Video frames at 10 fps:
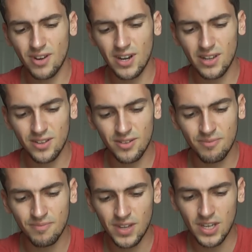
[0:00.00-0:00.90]
really, and
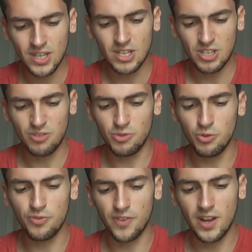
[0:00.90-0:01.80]
you
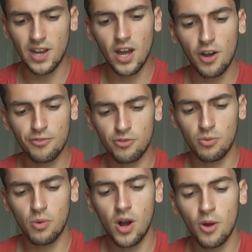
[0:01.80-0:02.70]
do feel it after a
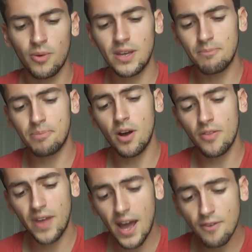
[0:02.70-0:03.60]
while.
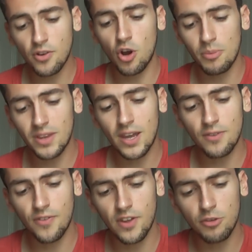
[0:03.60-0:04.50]
But they have
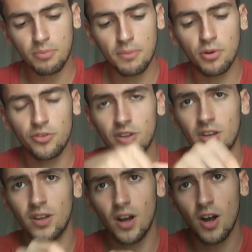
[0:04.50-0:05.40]
accommodated for this by putting
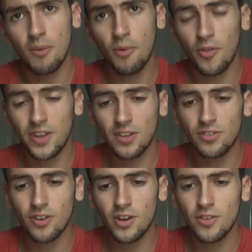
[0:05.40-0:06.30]
on the
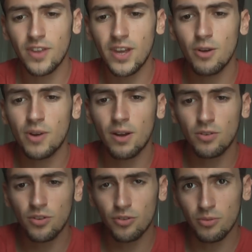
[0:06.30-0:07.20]
inside of the heel
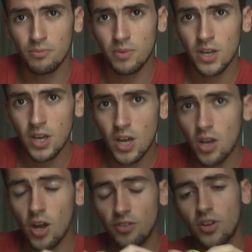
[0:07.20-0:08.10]
counter some
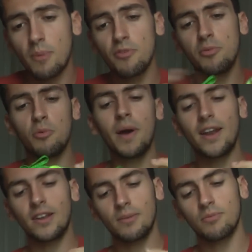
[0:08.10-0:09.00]
nice comfortable
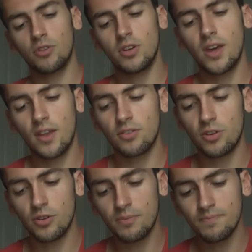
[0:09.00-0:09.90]
padding, so yeah, that's good.